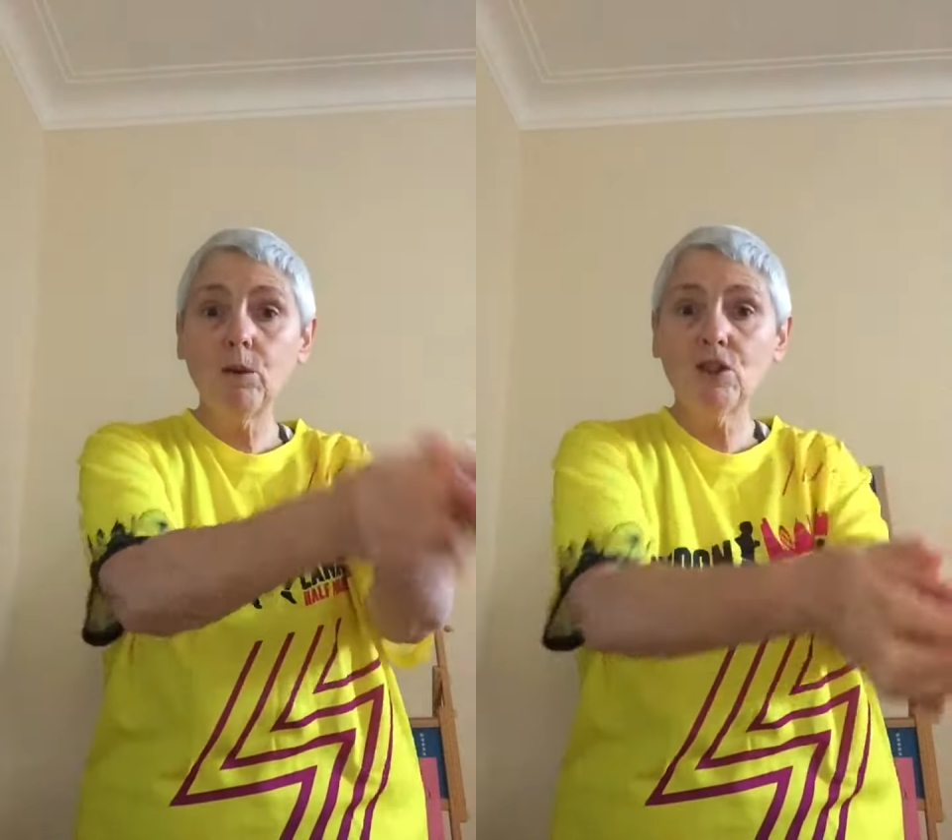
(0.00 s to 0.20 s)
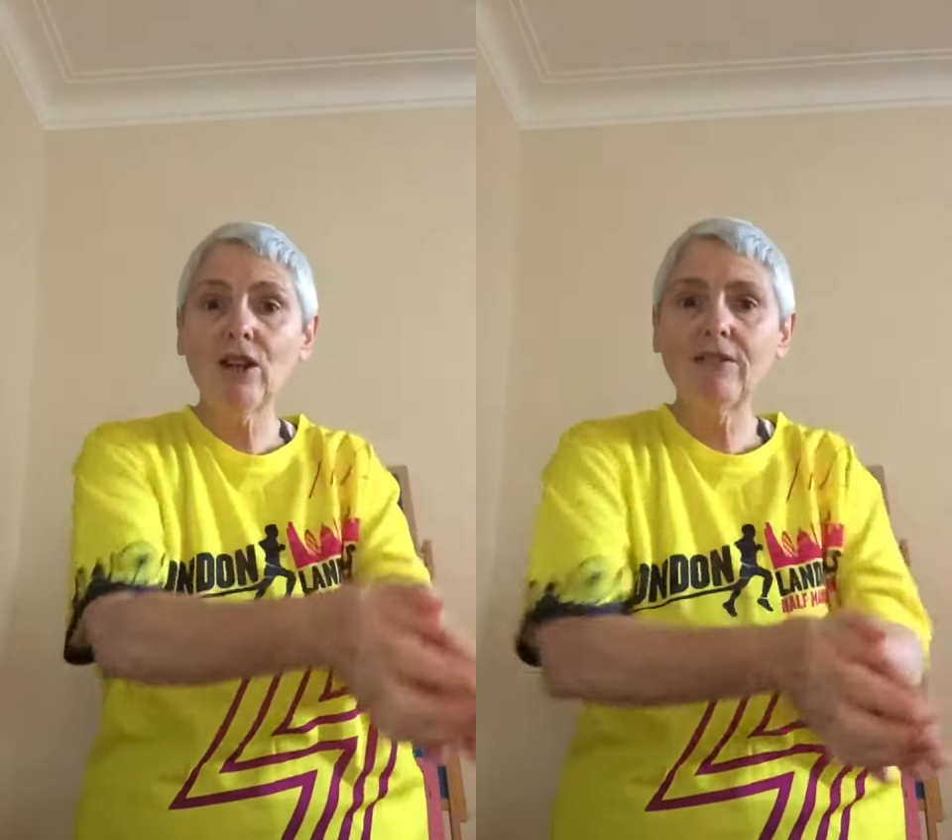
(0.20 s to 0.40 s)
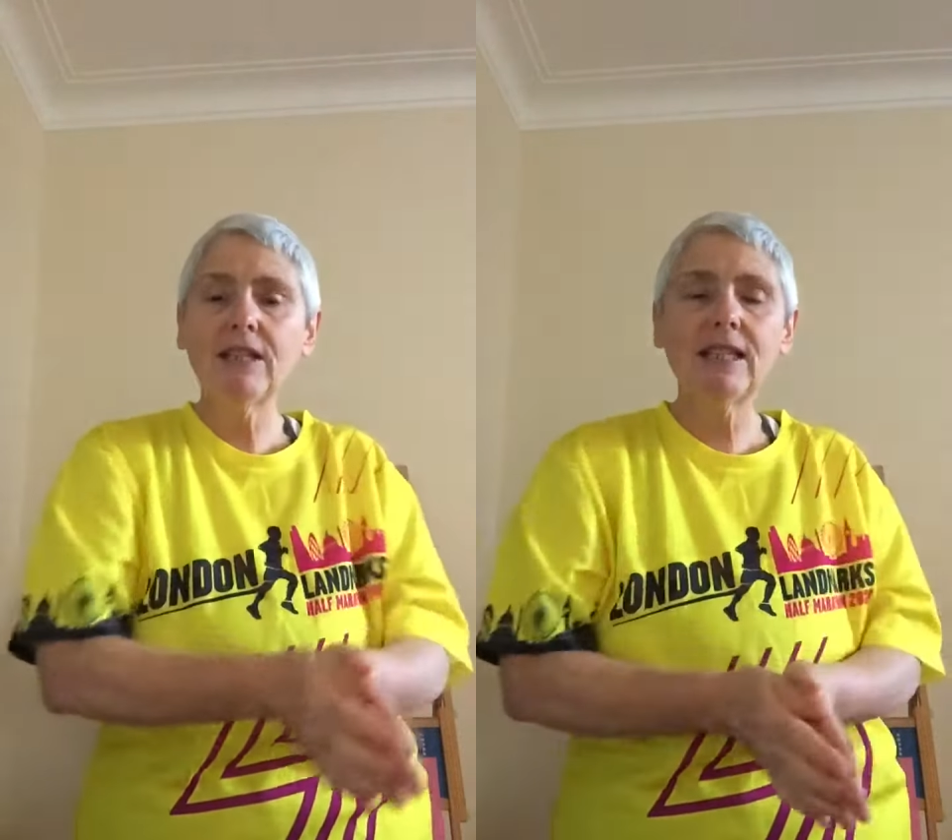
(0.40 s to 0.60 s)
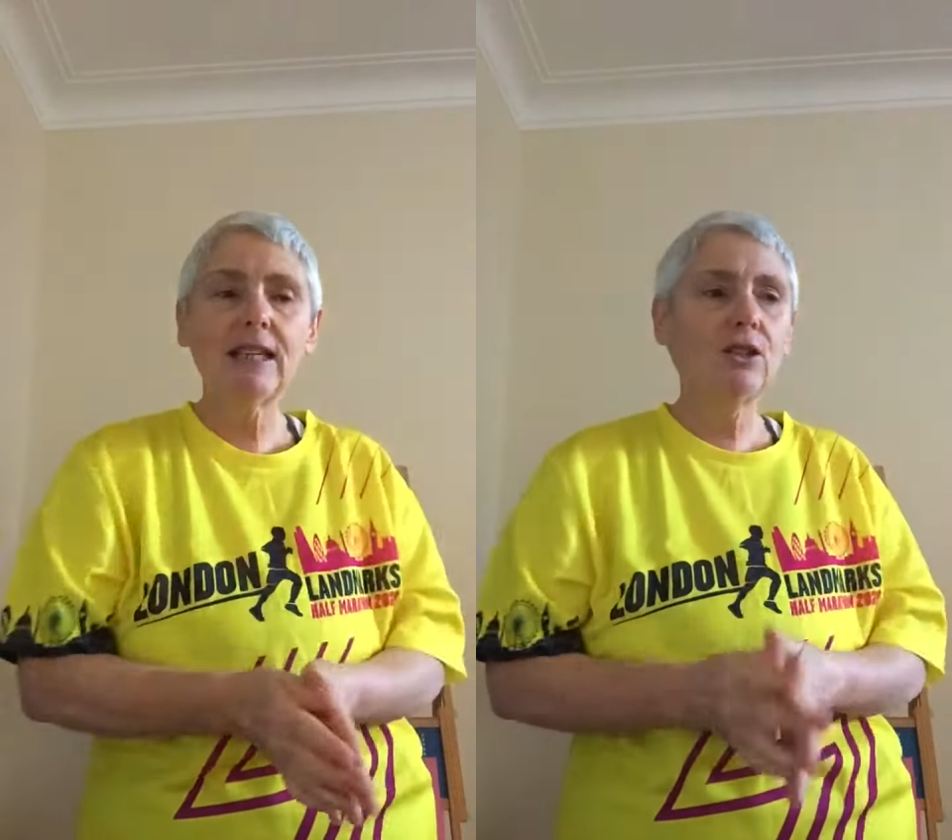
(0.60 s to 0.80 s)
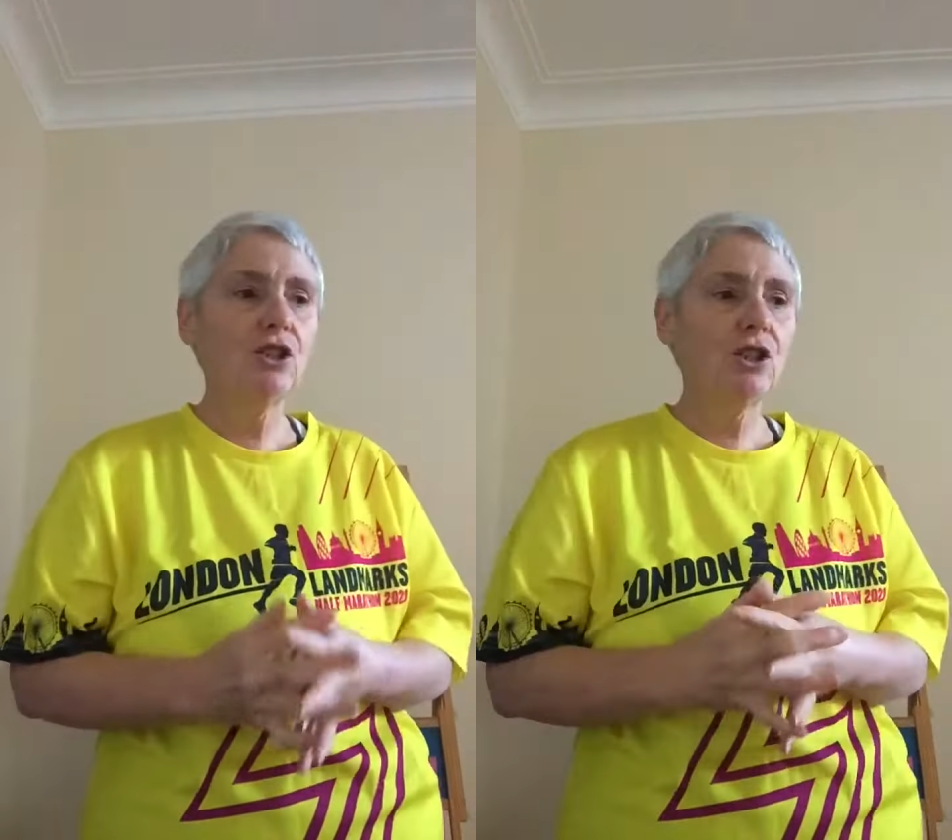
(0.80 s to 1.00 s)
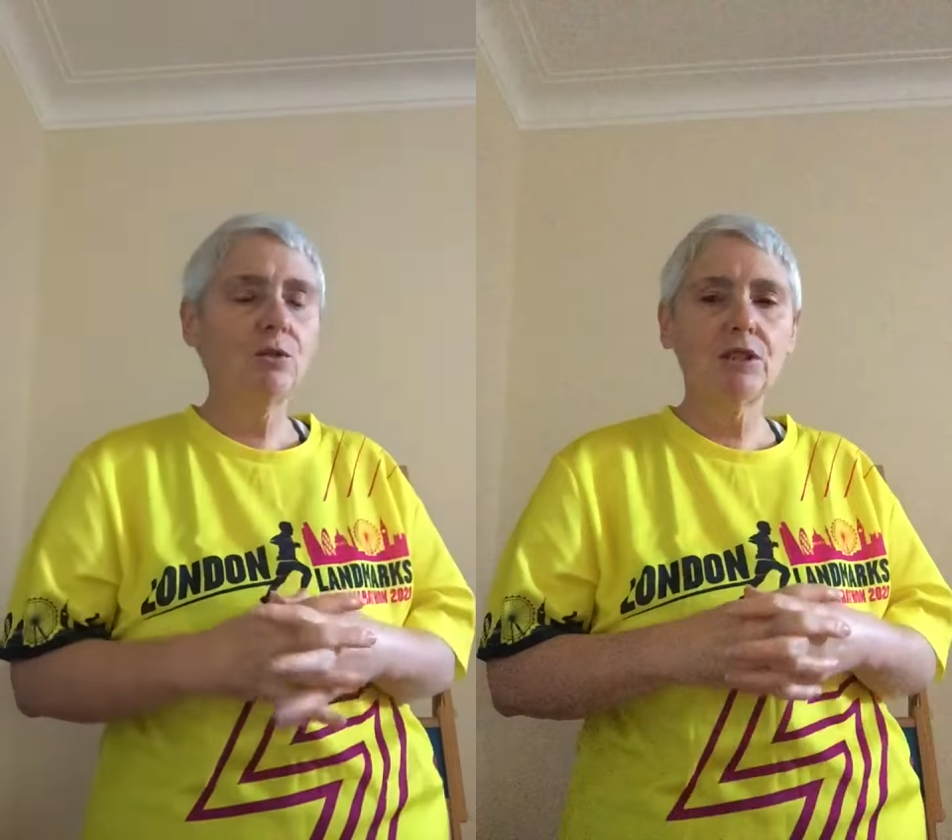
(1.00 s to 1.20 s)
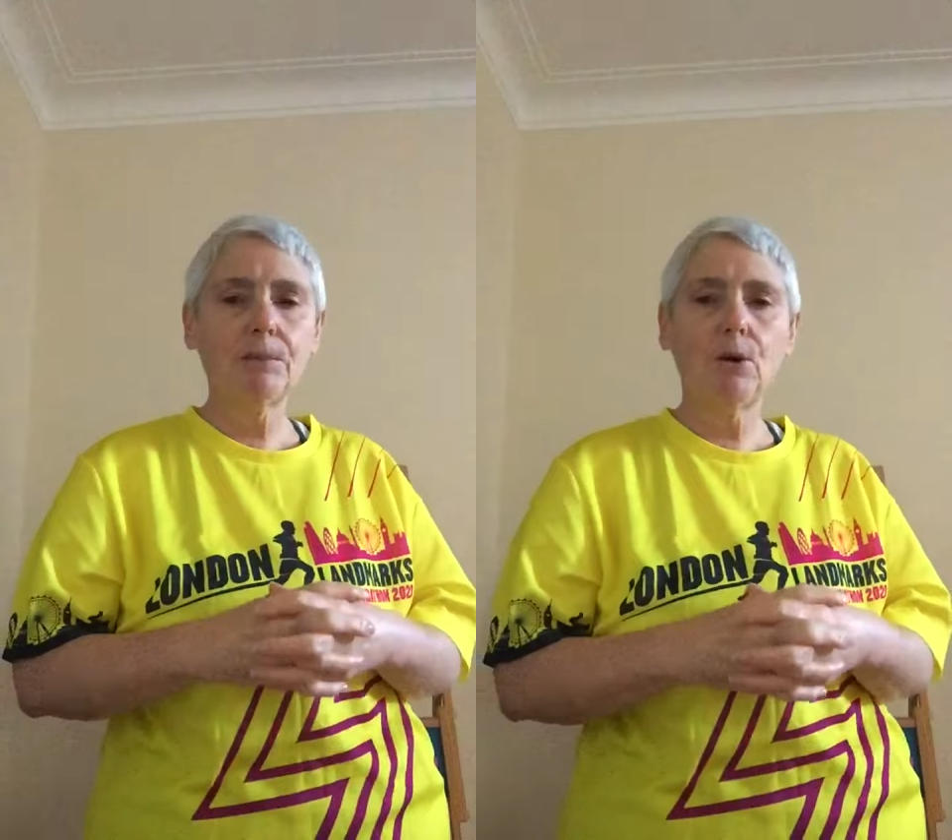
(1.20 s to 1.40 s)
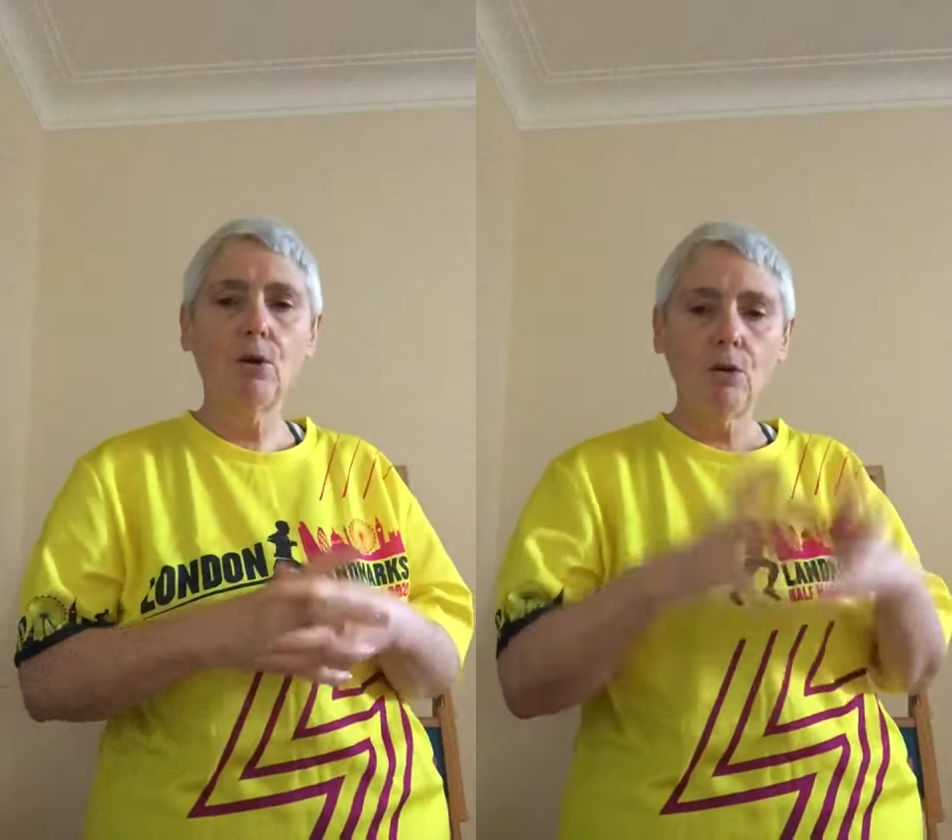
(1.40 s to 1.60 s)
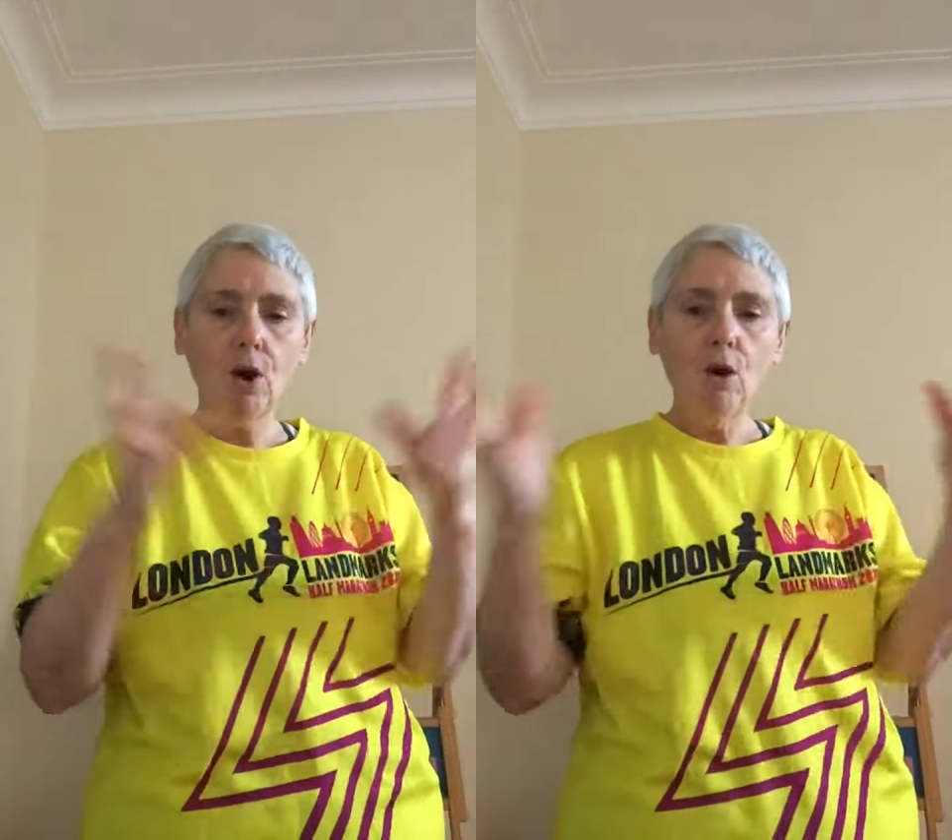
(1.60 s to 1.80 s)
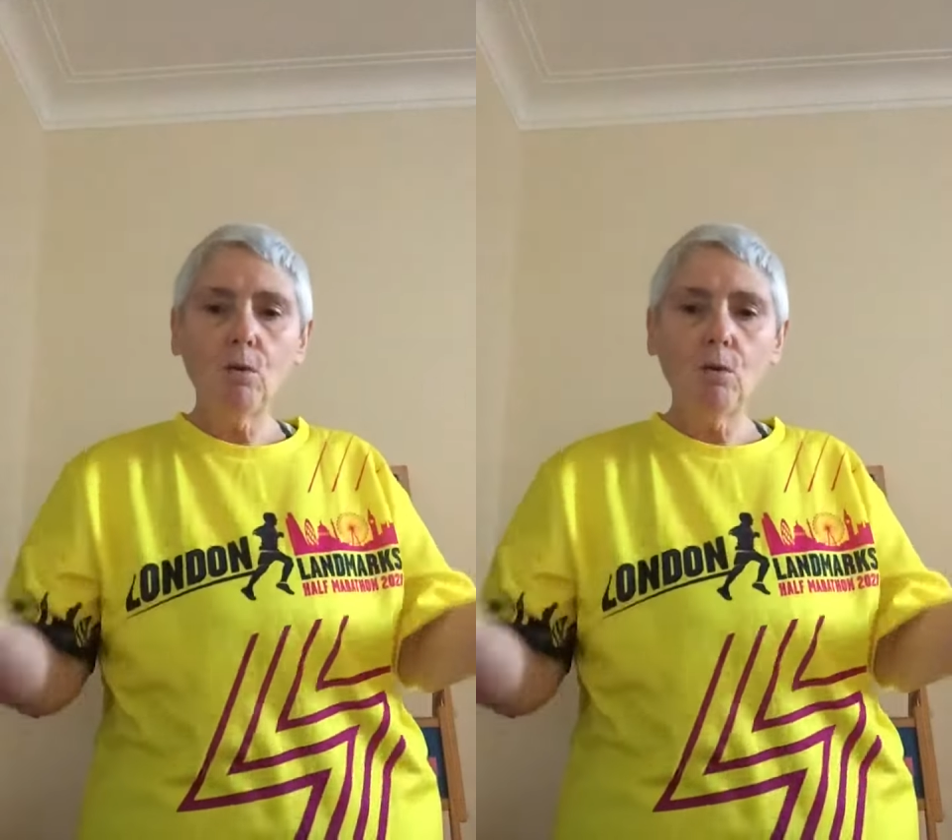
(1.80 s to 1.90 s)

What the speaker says: charity do you support?